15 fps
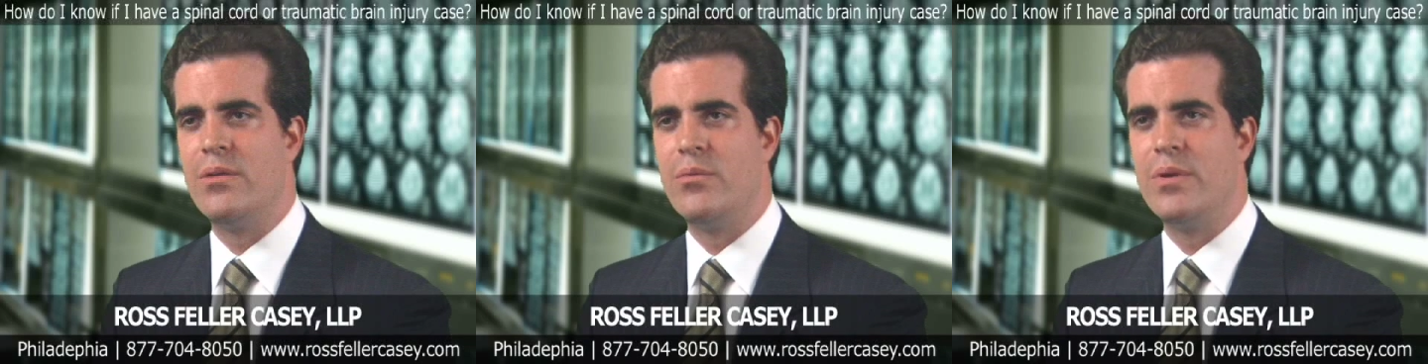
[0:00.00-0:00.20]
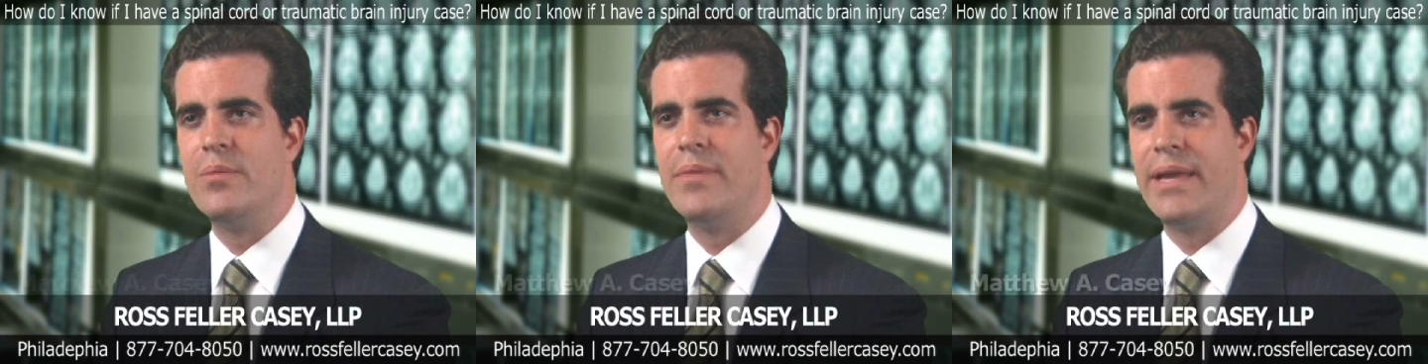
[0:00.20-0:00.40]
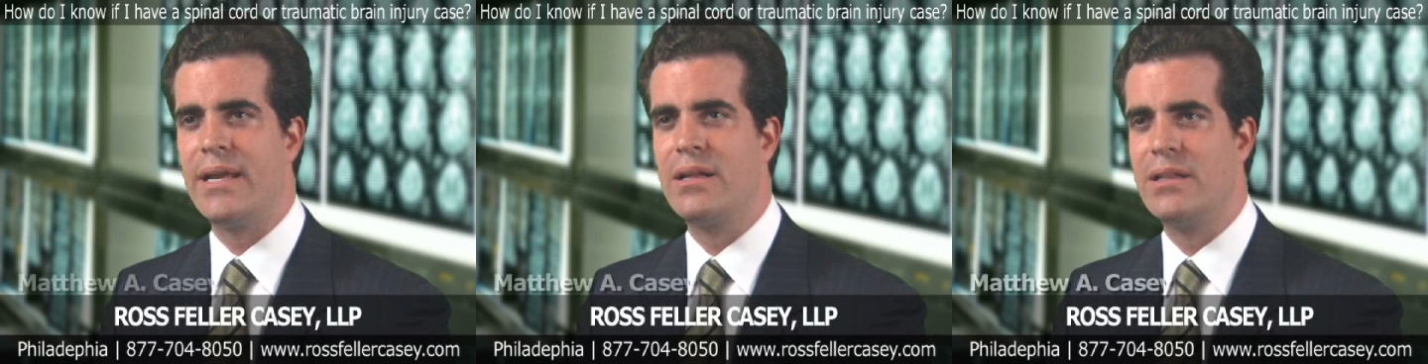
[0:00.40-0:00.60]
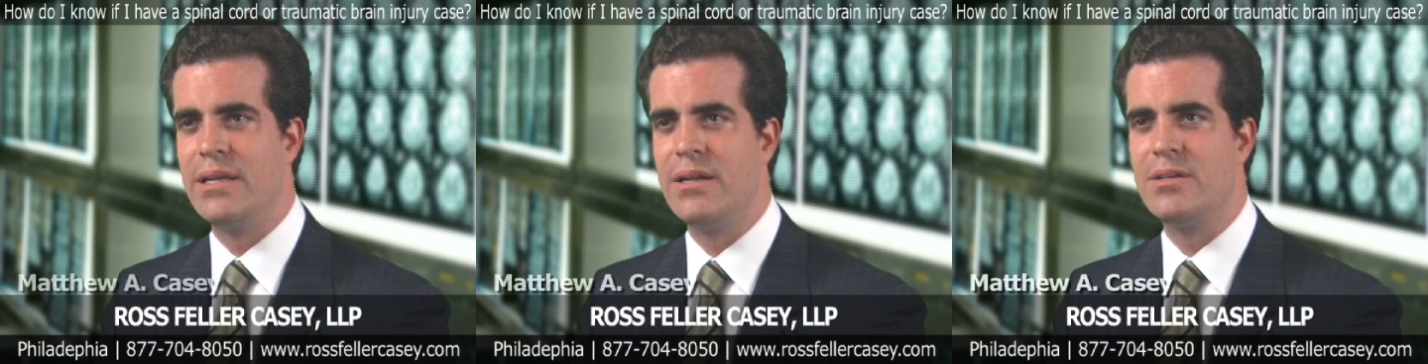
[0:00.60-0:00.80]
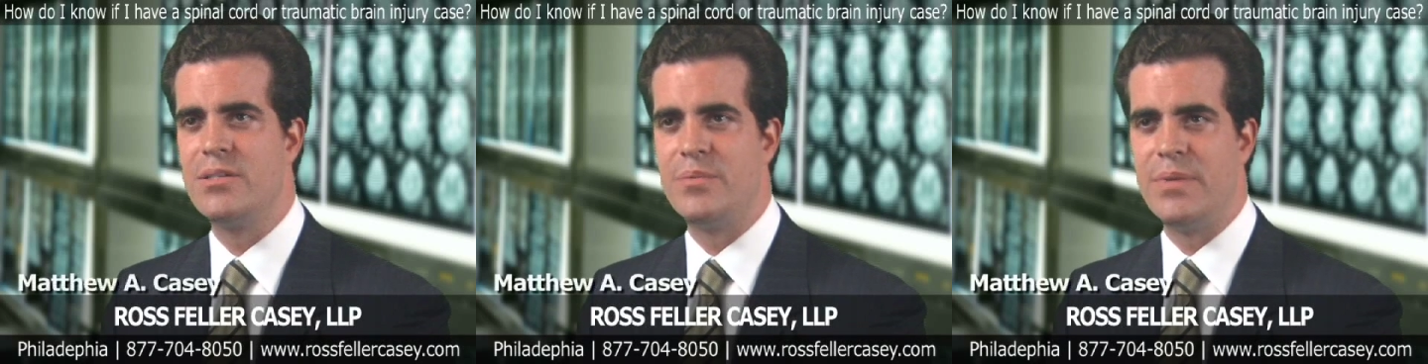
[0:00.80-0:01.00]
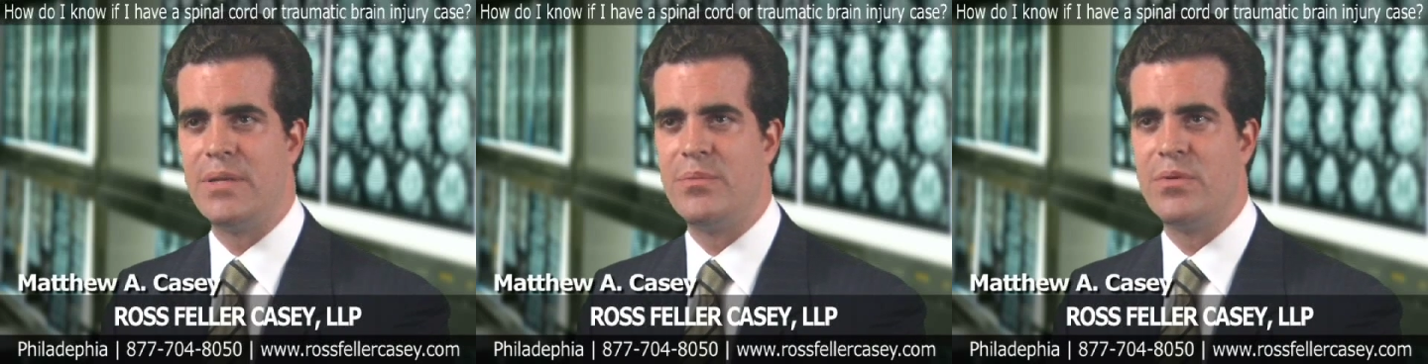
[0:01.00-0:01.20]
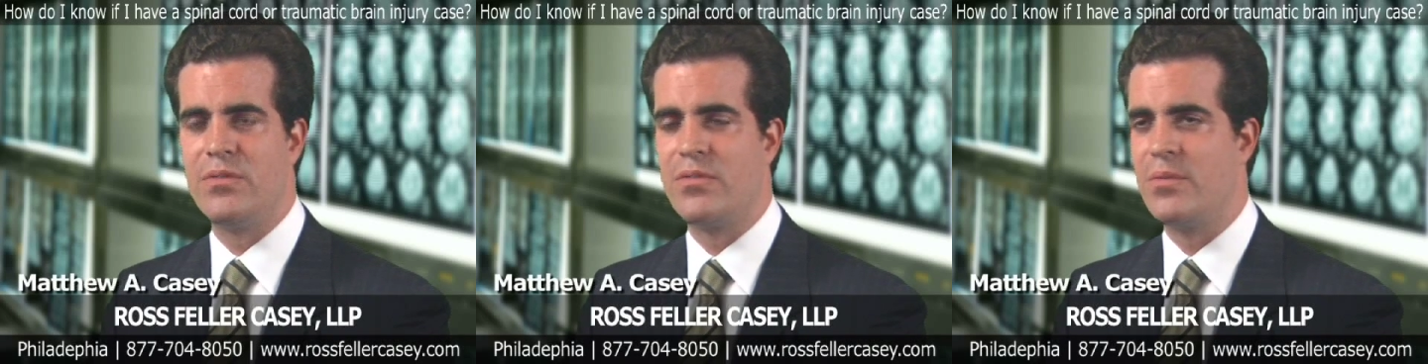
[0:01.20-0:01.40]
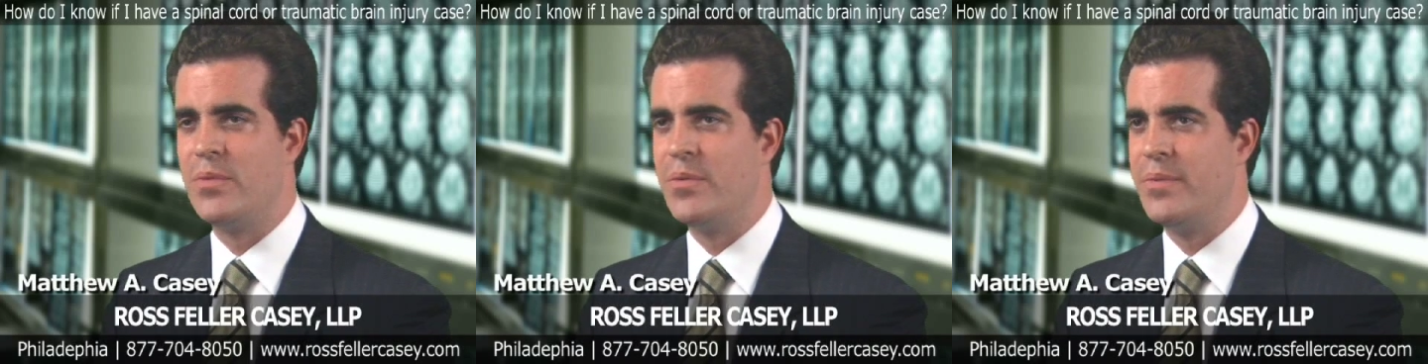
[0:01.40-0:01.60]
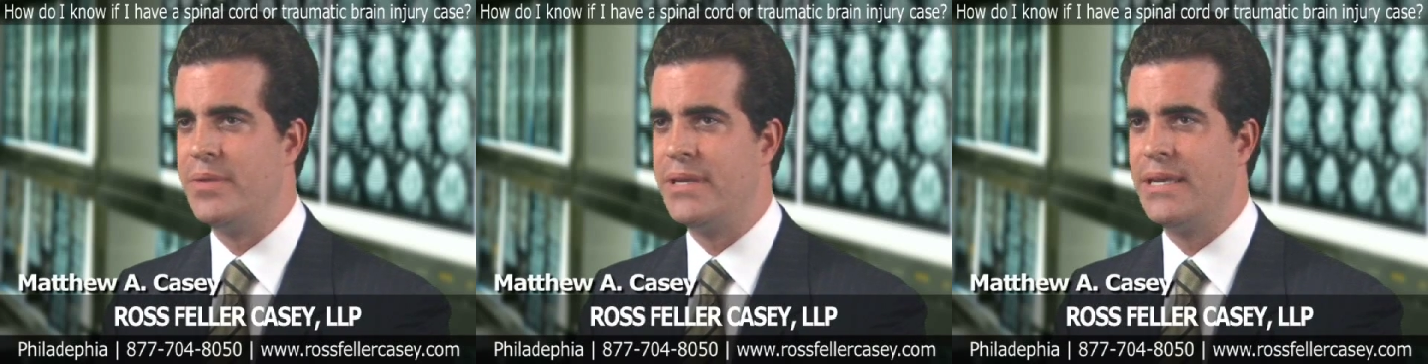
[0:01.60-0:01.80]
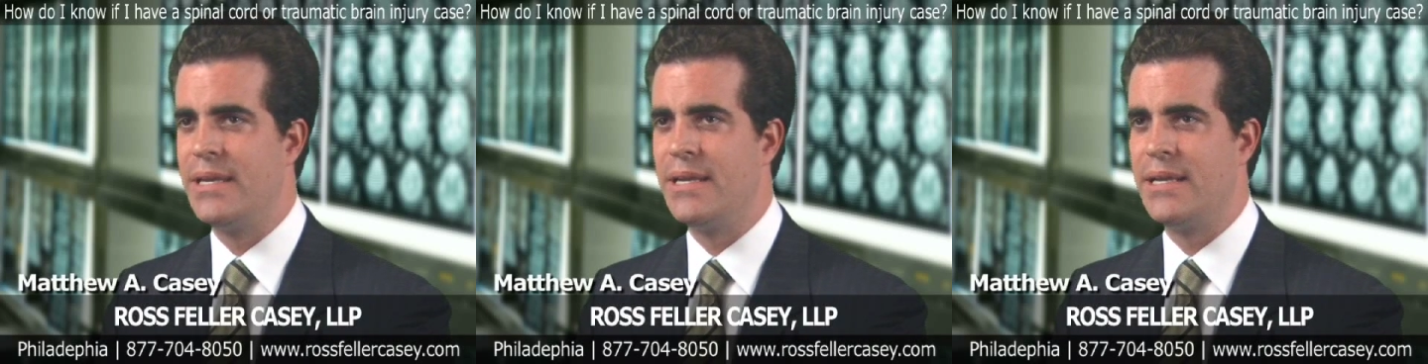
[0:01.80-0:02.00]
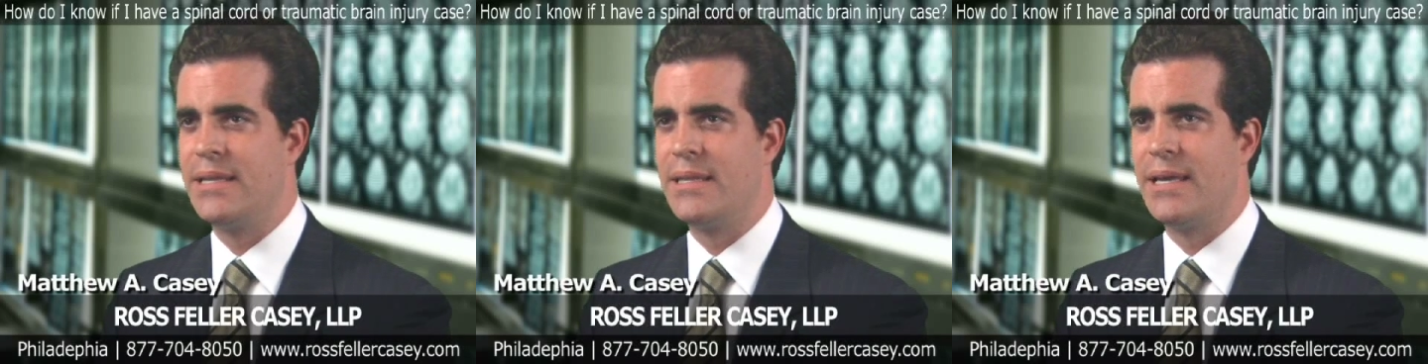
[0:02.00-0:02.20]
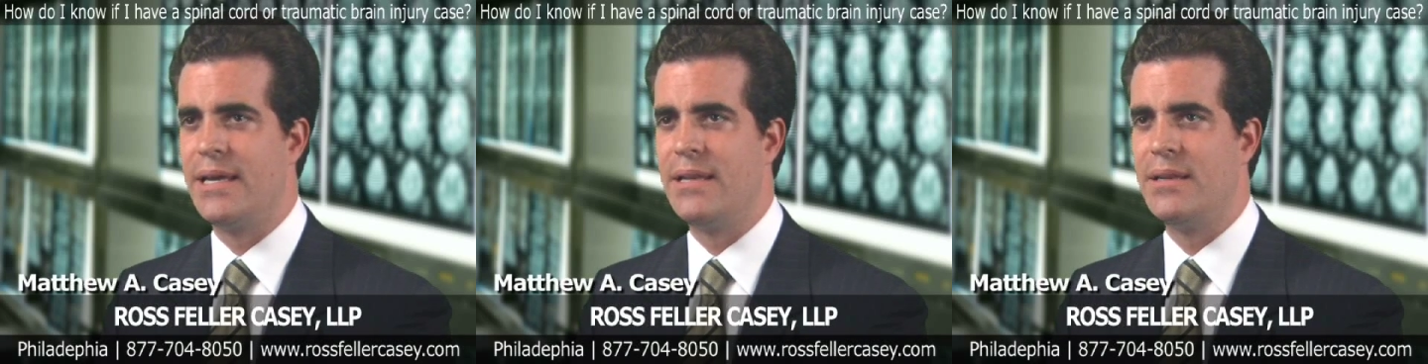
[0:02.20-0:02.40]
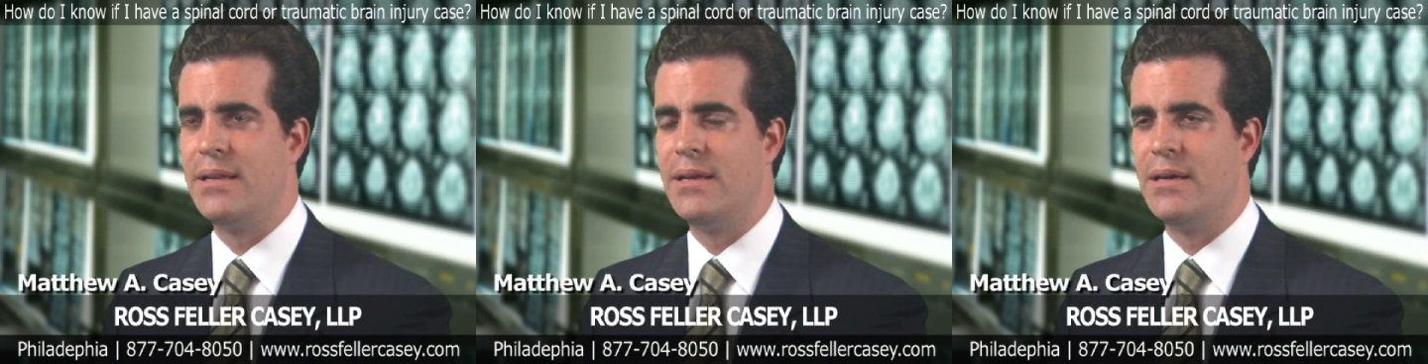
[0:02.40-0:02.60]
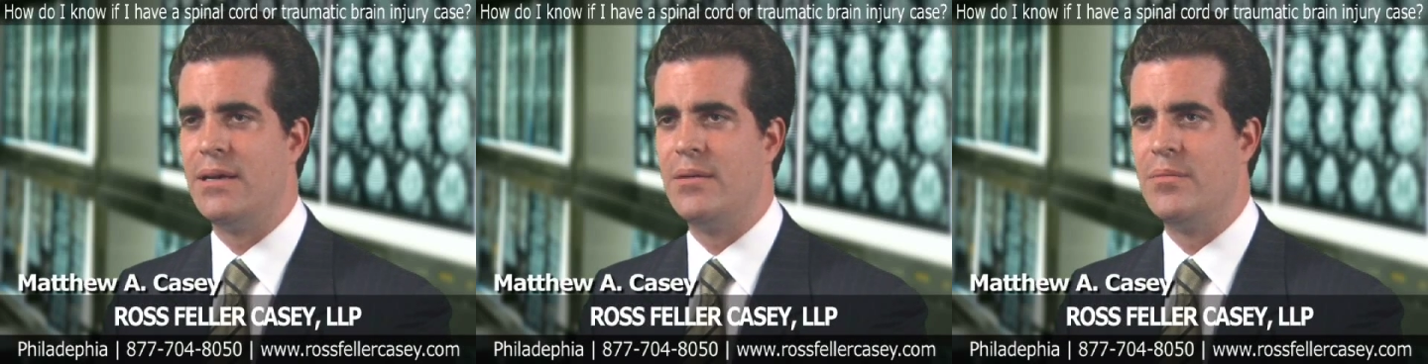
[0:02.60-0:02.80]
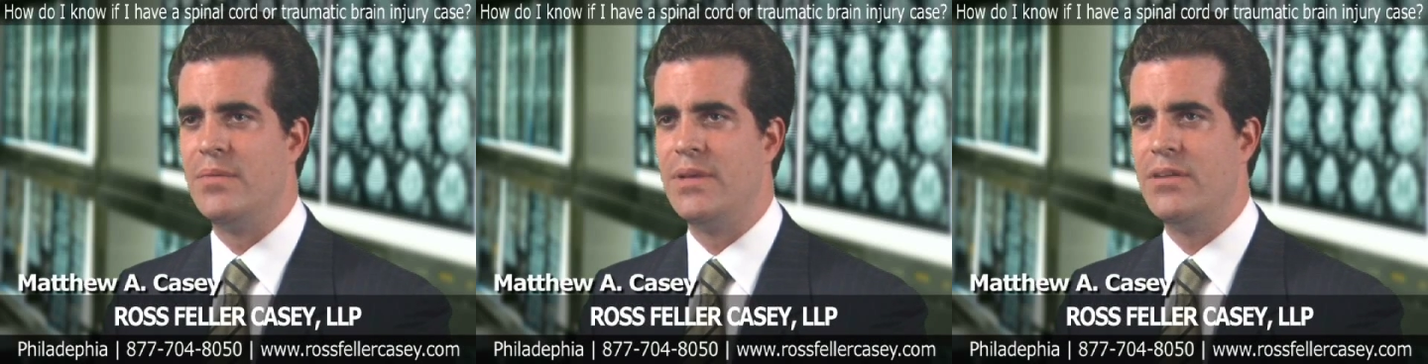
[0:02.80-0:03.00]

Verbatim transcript: We make clear to people from the beginning that um,